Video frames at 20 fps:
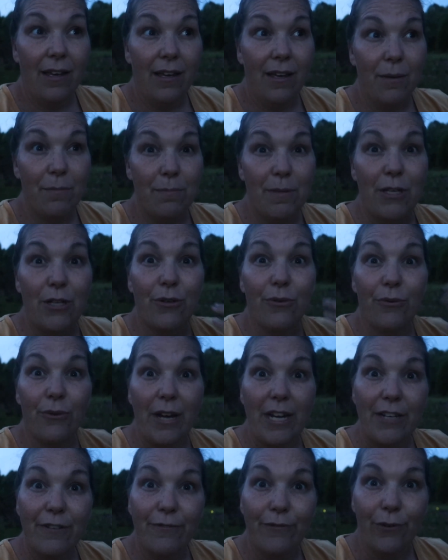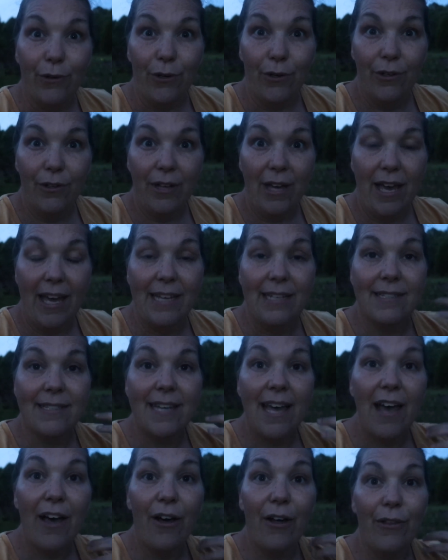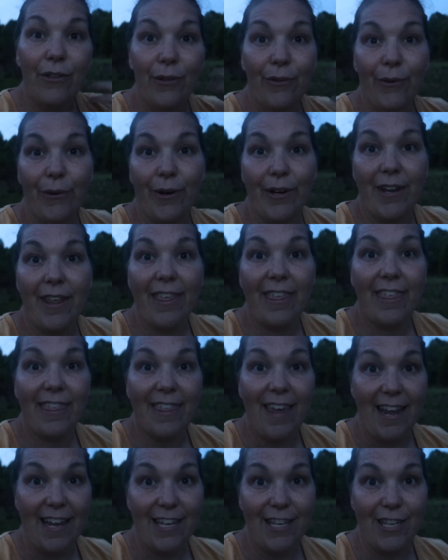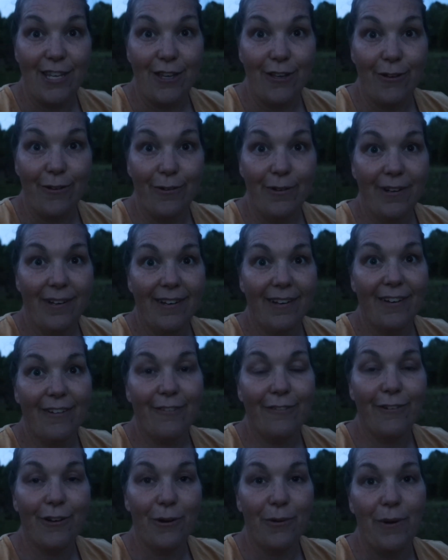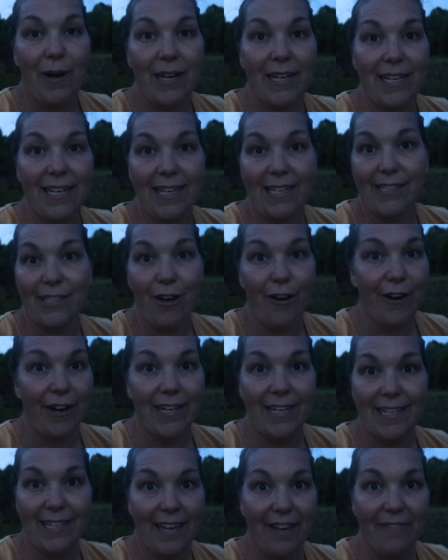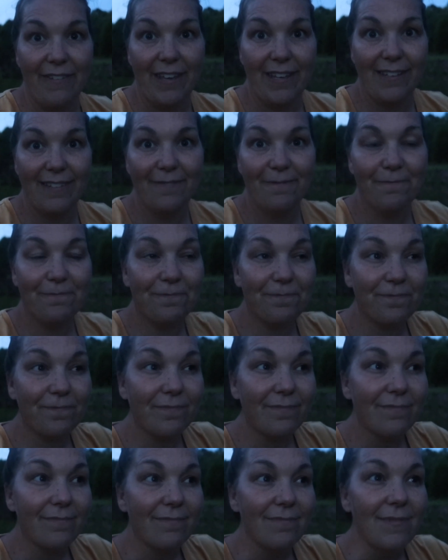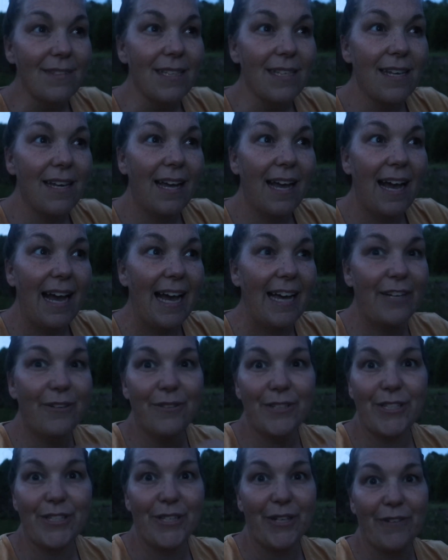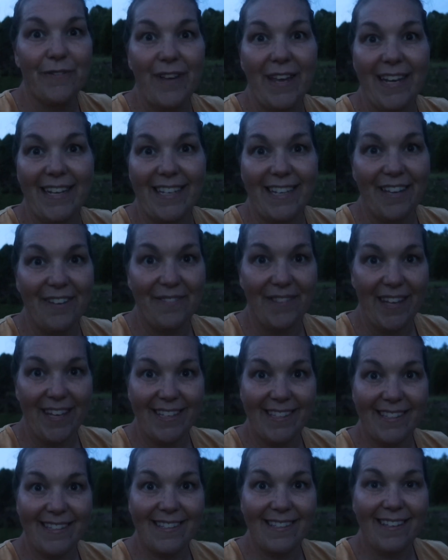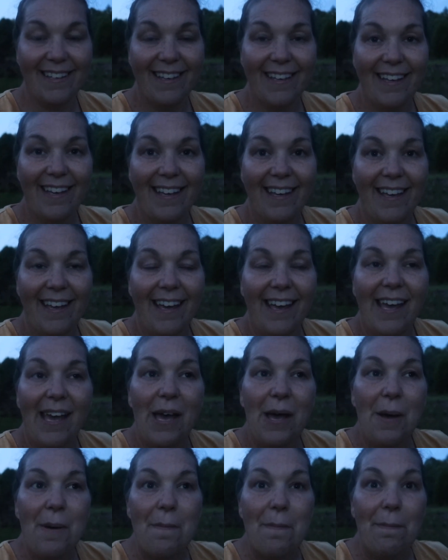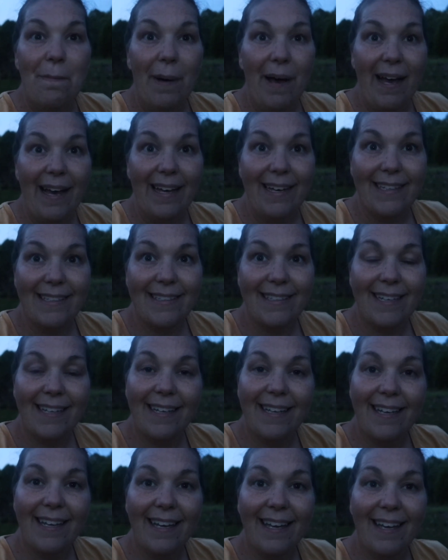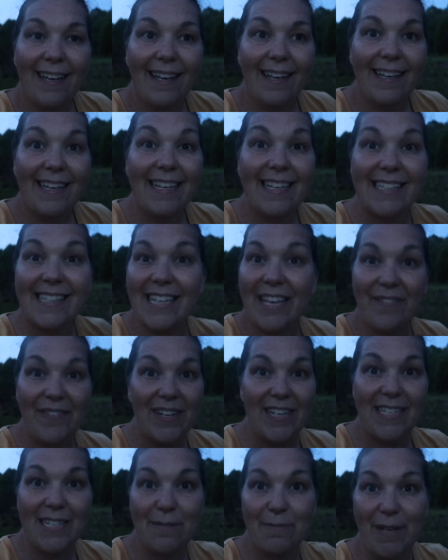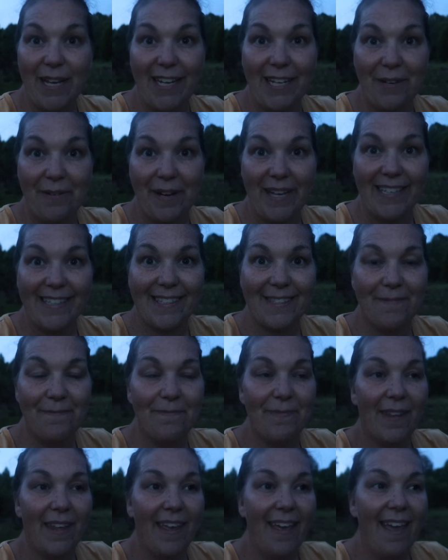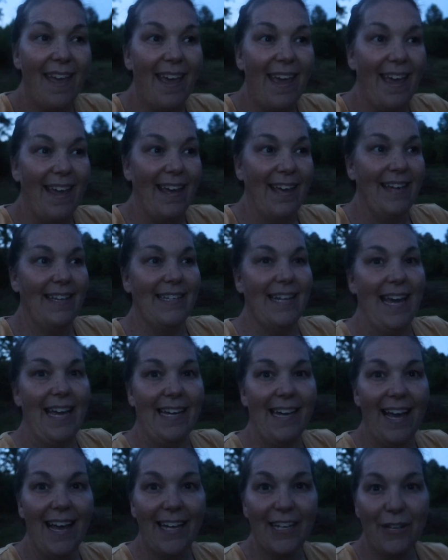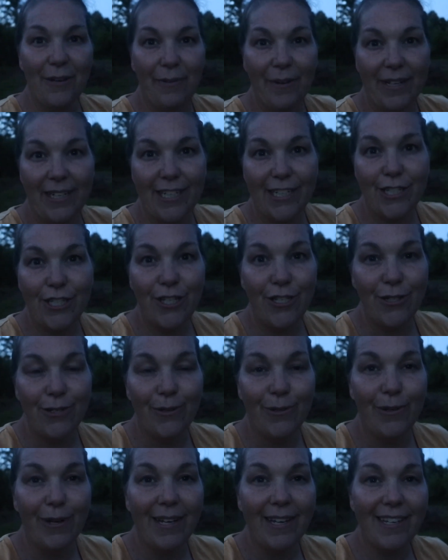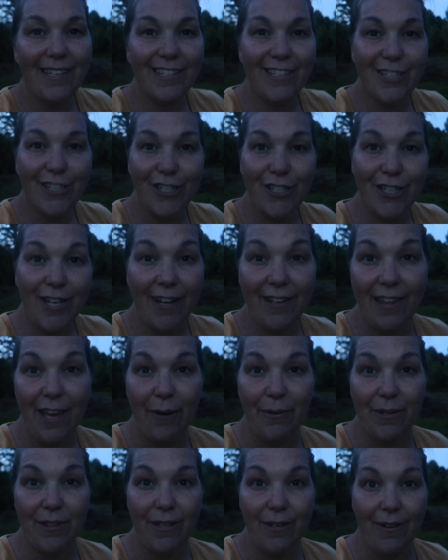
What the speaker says: be grateful and tell the Lord thank you for what He has already given. I don't deserve any of this, but He's given it to me anyways. And I kind of wanted to just share that with you